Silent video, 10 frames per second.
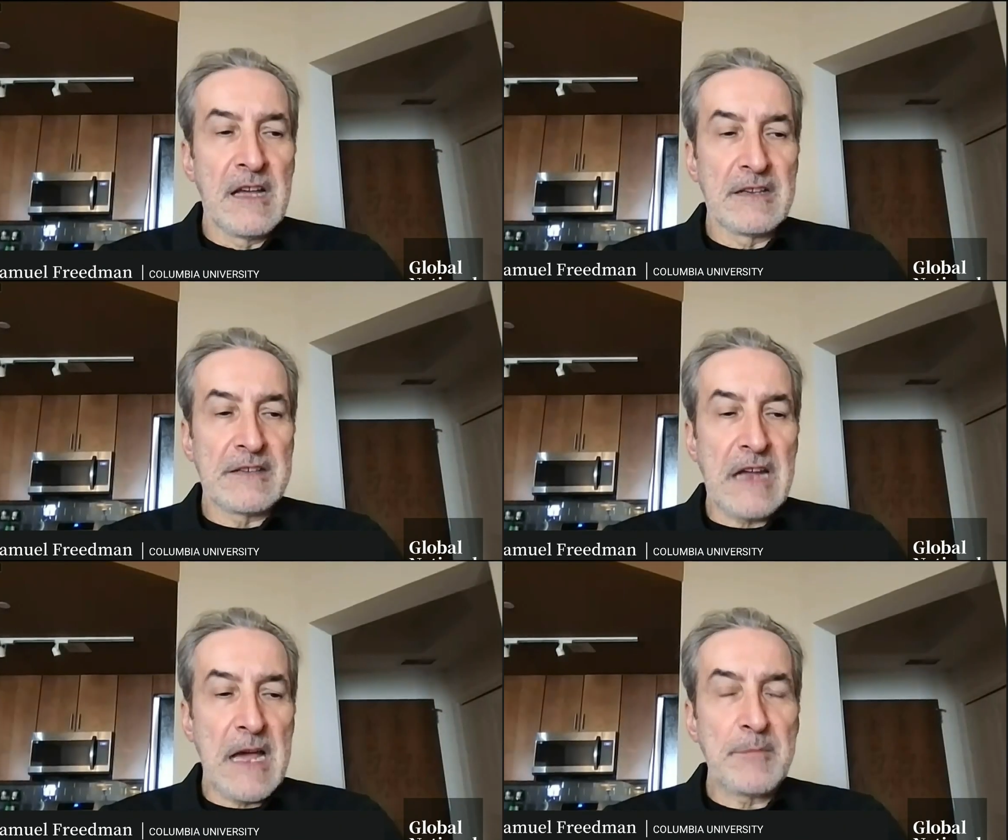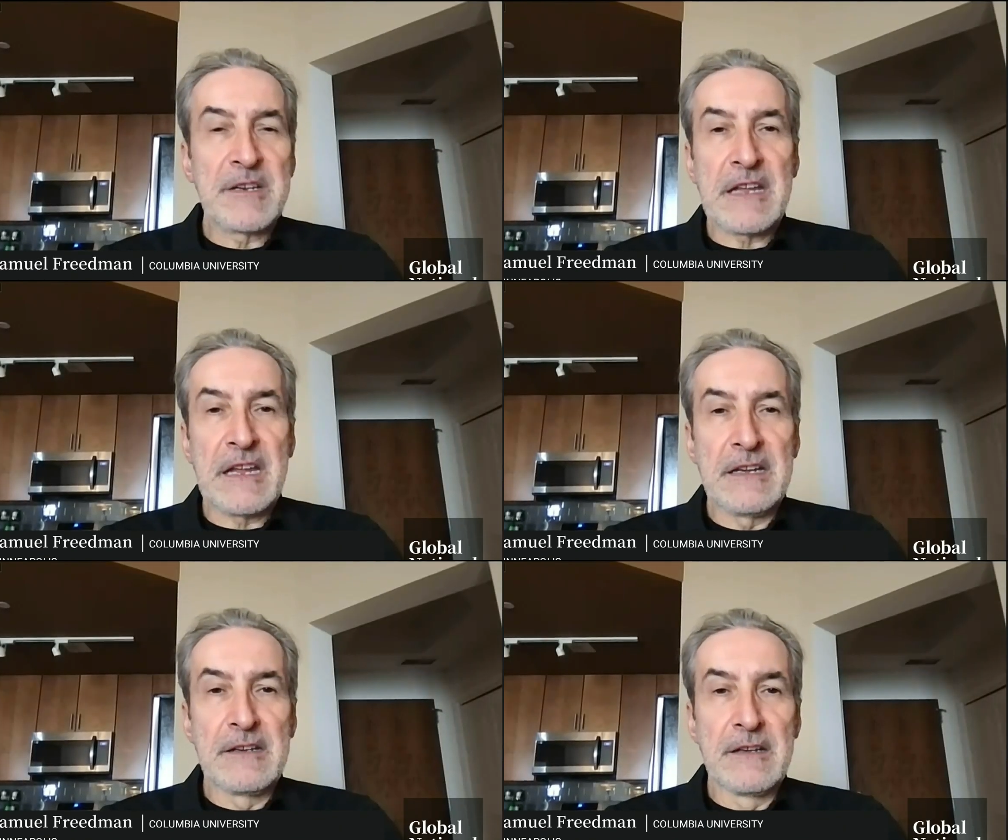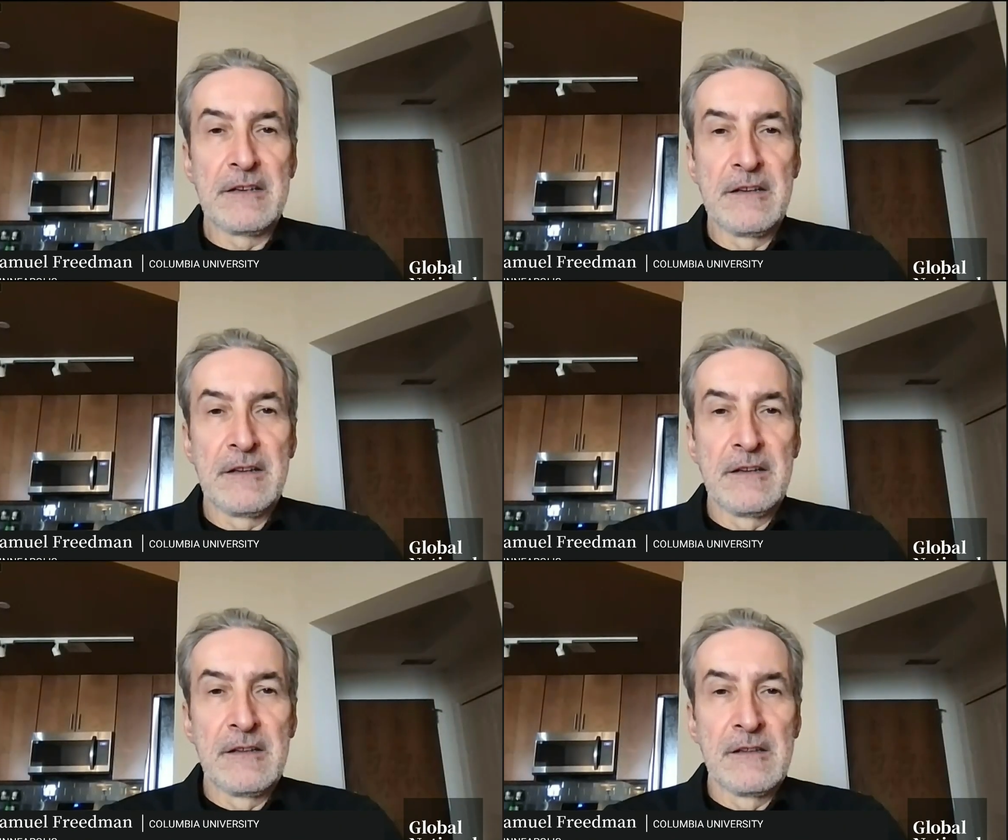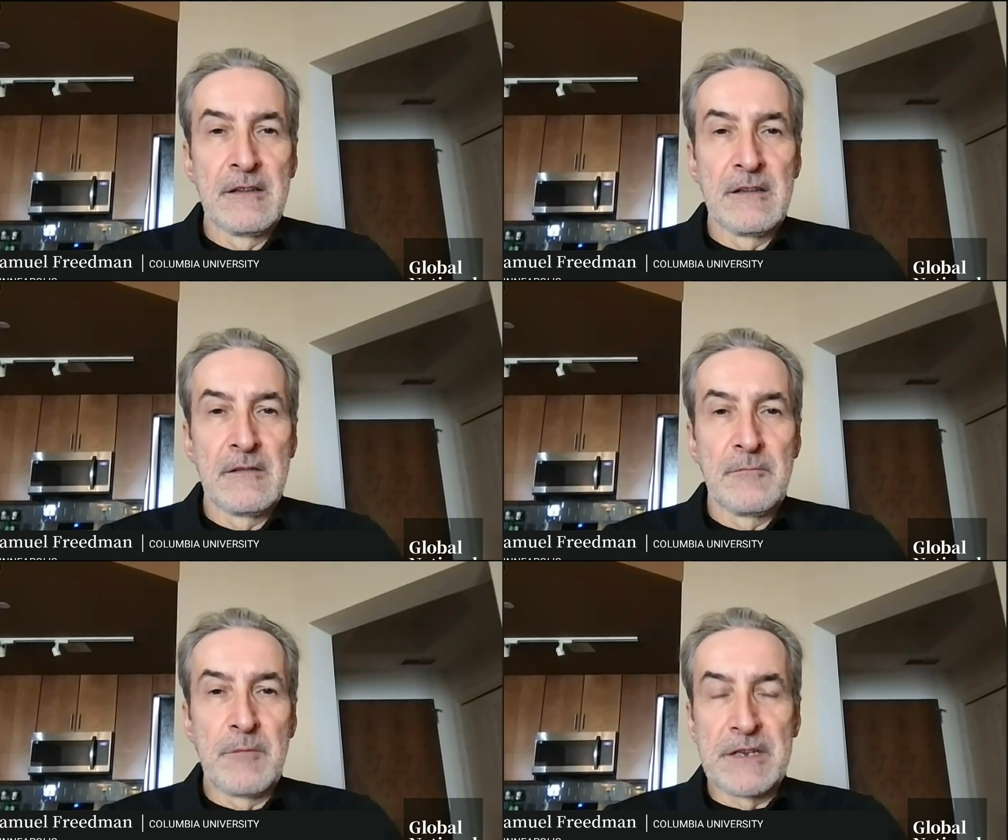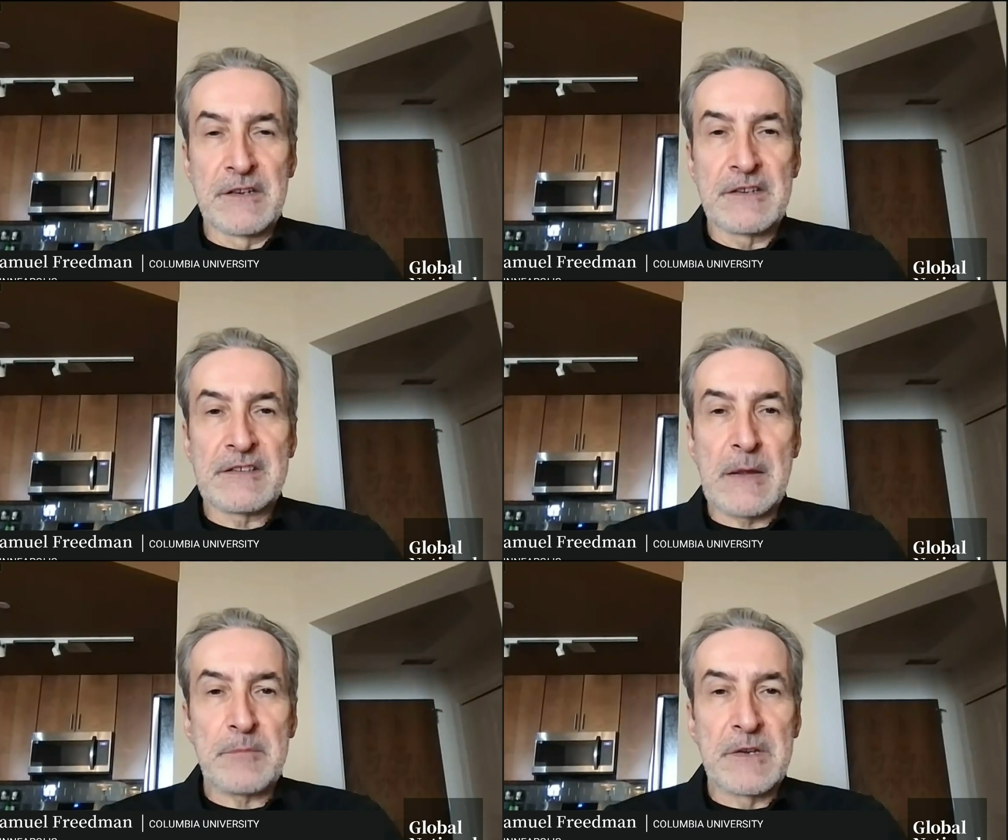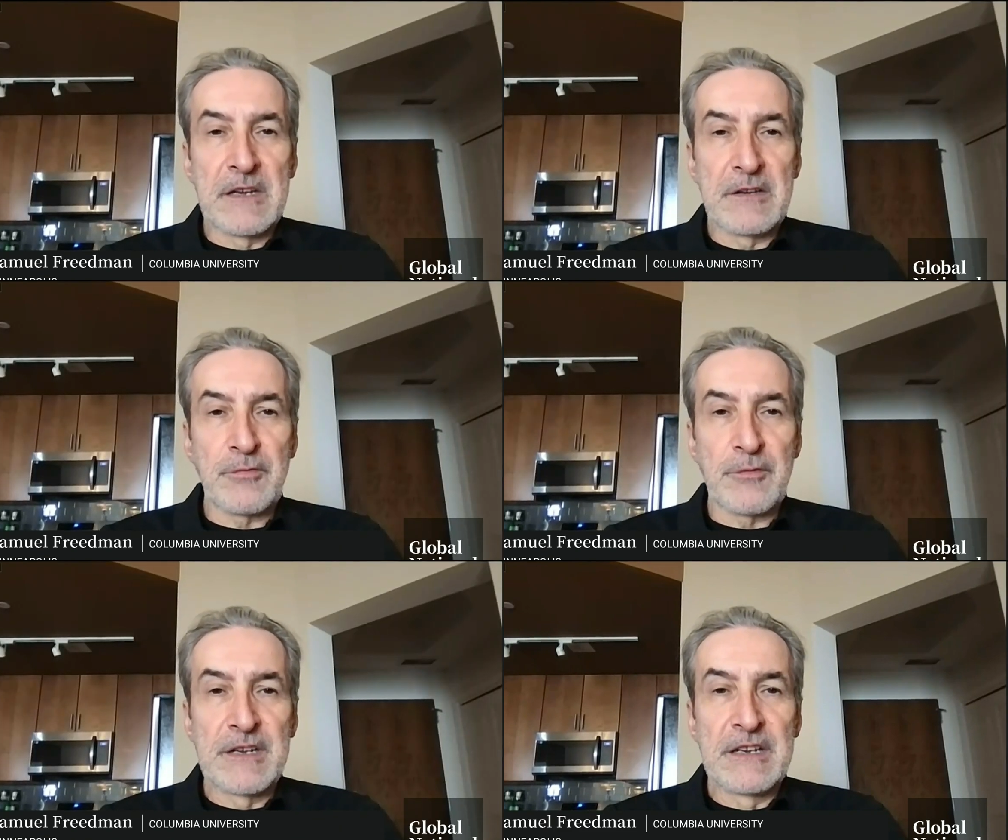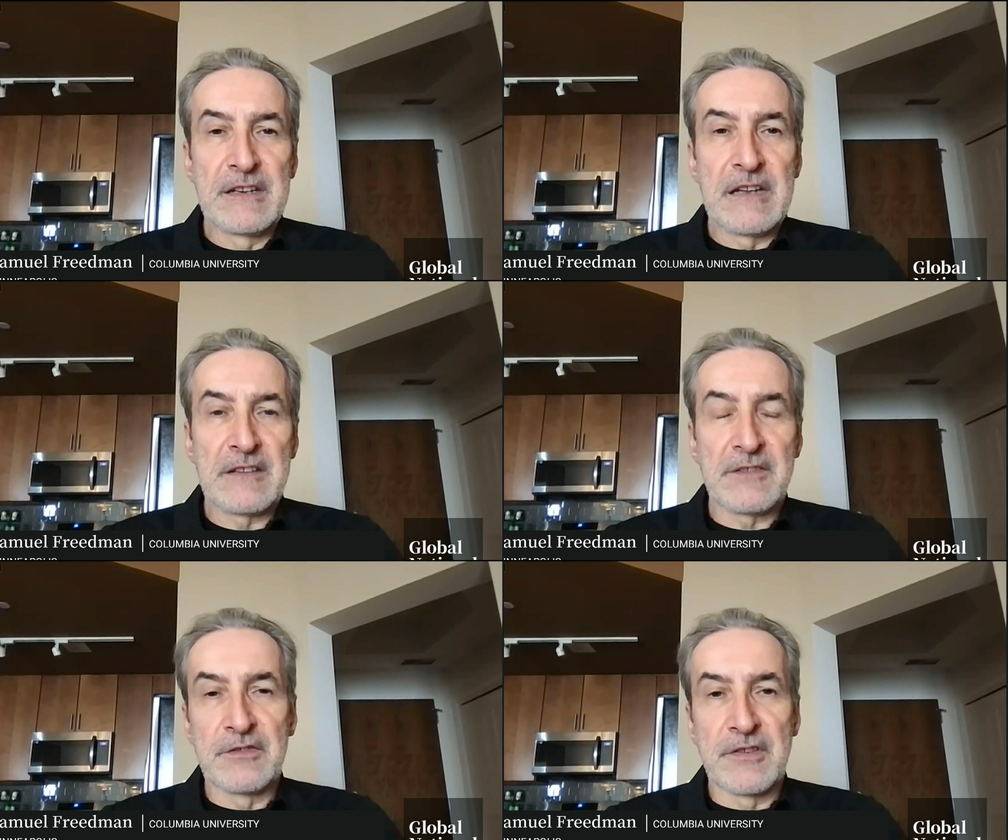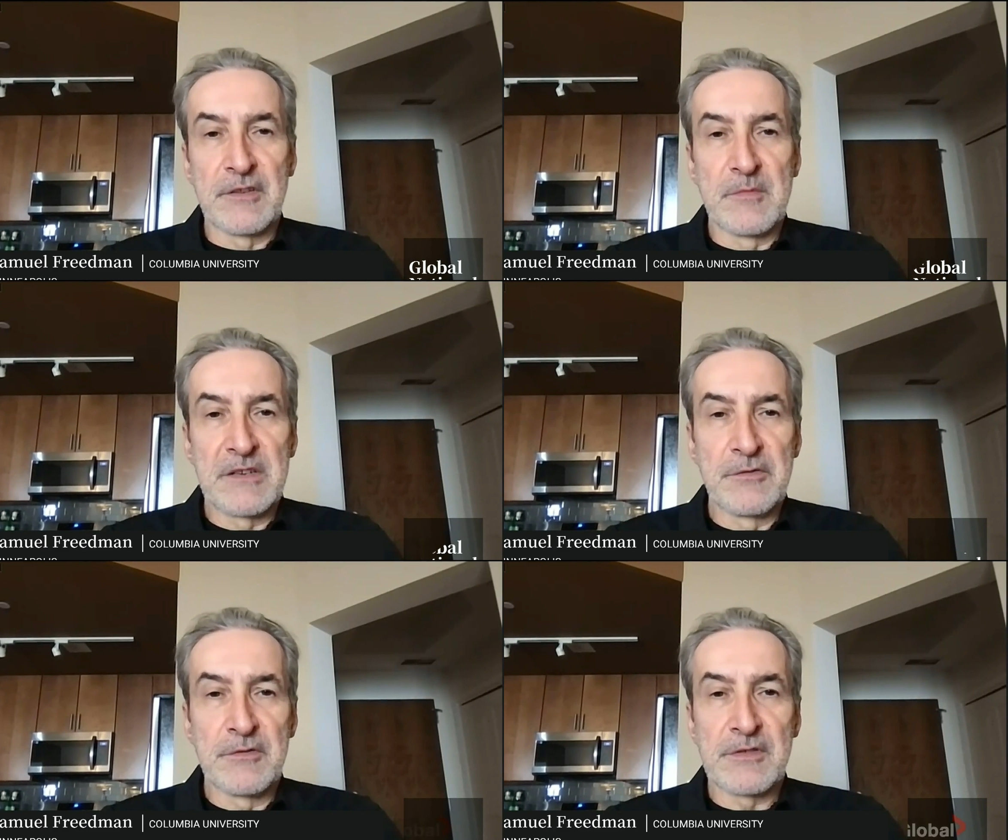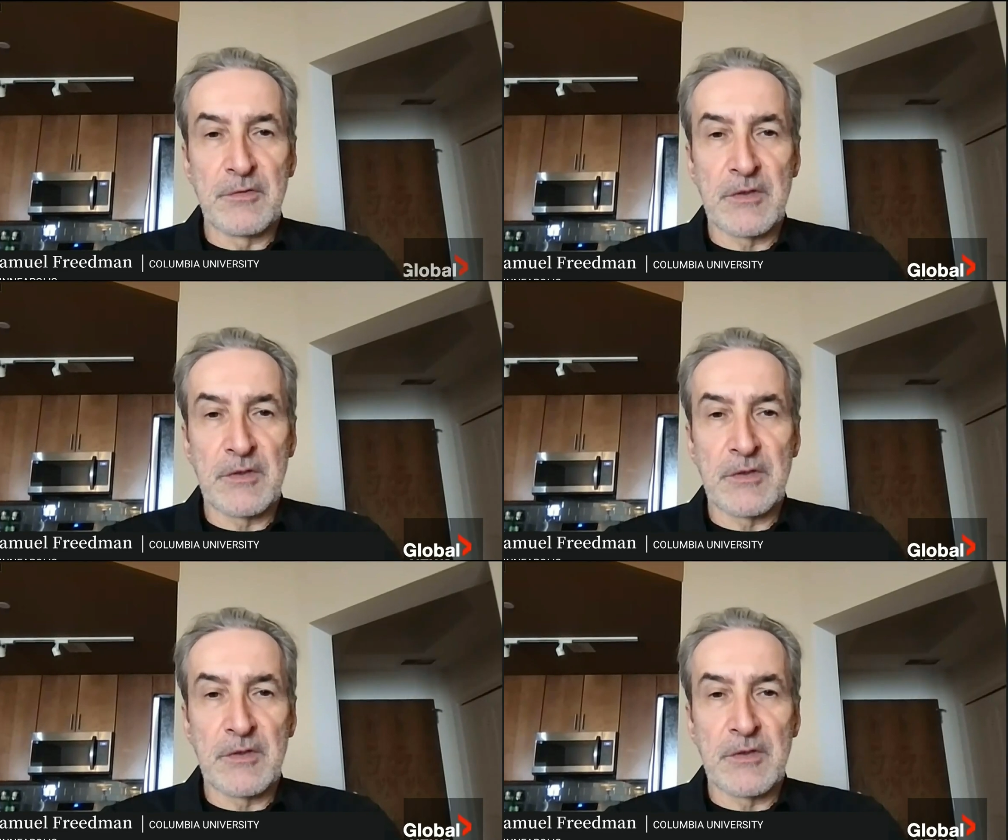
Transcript: has abdicated being accepted and treated as a legitimate news